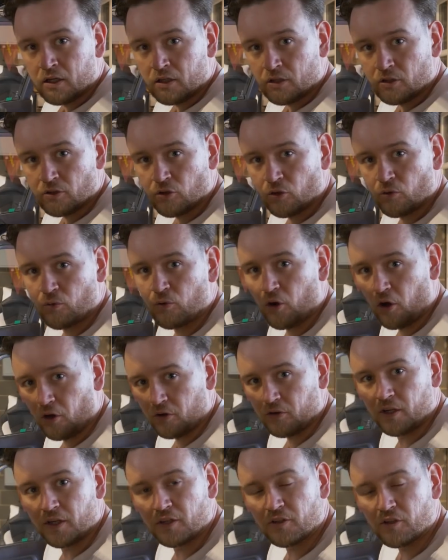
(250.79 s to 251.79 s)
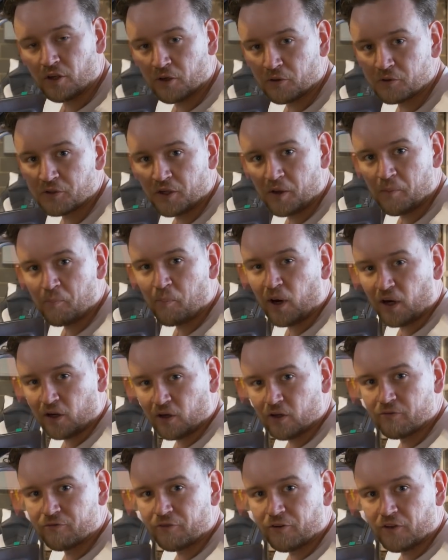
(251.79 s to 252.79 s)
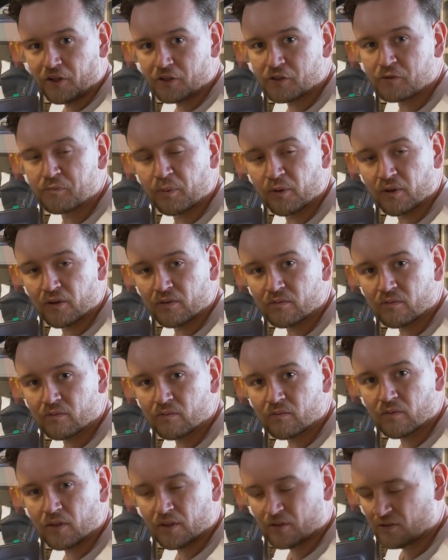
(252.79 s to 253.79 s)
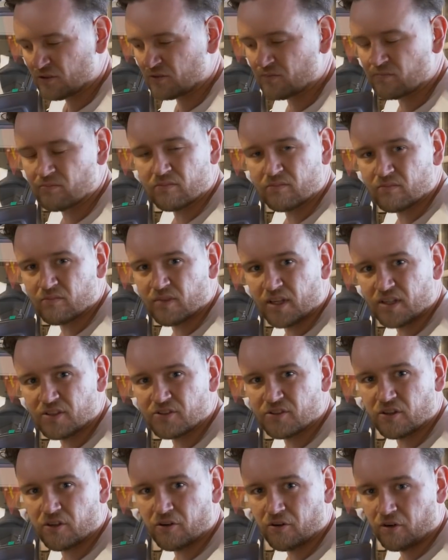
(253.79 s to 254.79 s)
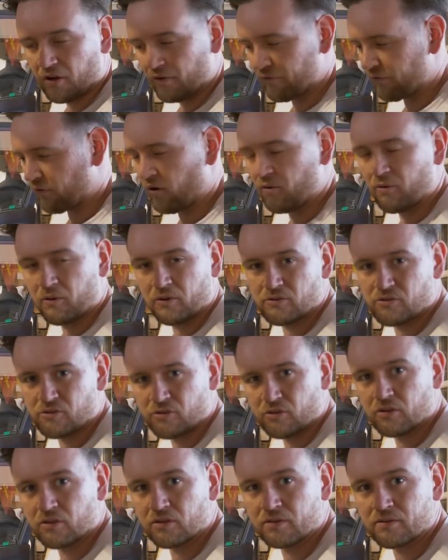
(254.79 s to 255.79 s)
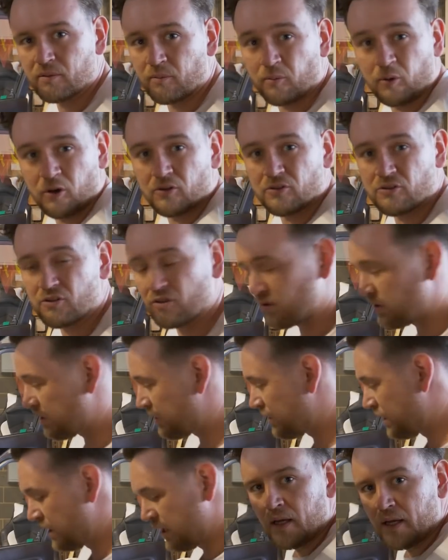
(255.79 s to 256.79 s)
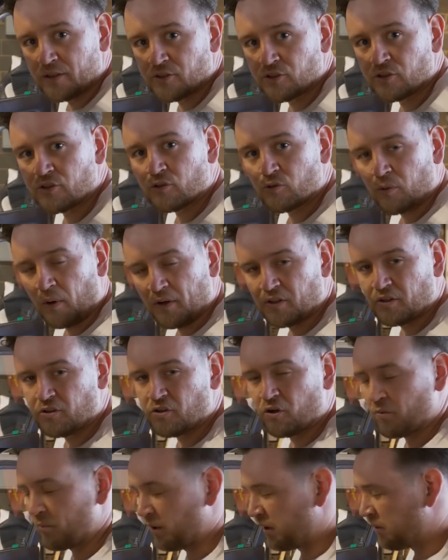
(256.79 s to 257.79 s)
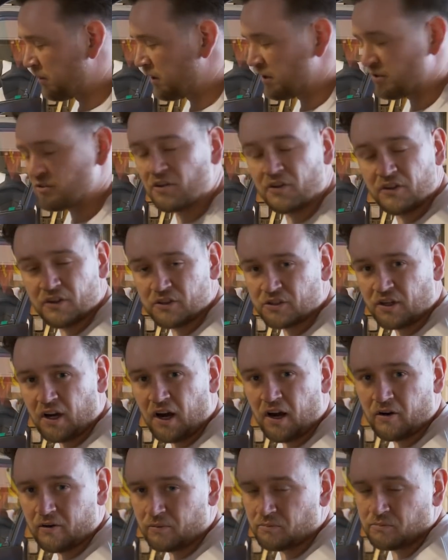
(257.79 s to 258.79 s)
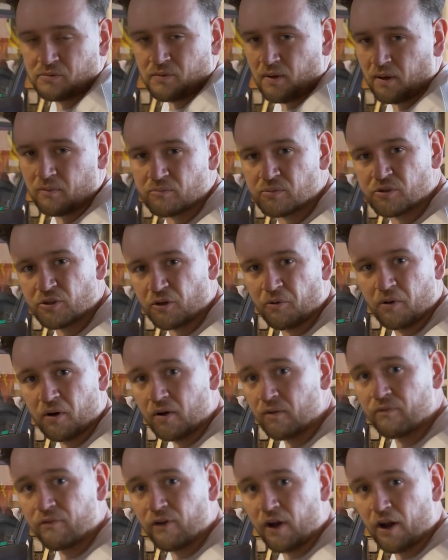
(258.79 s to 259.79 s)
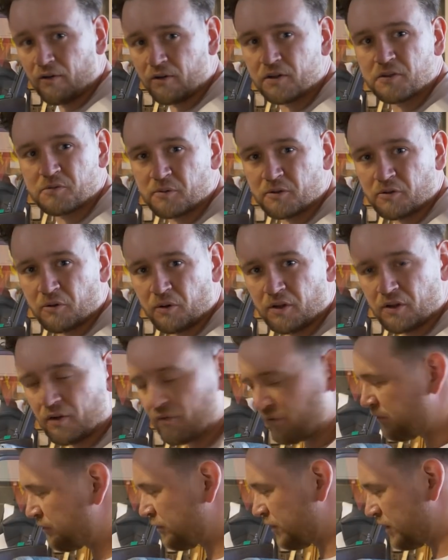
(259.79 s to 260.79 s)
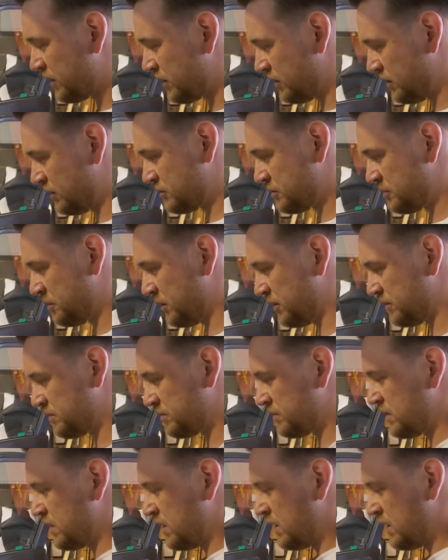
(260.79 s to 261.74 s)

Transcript: You do not need to use an impact gun for this, but it's easier and I've got one, so I'm going to. It's 22mm on this car. I'm sure it varies between different vehicles, but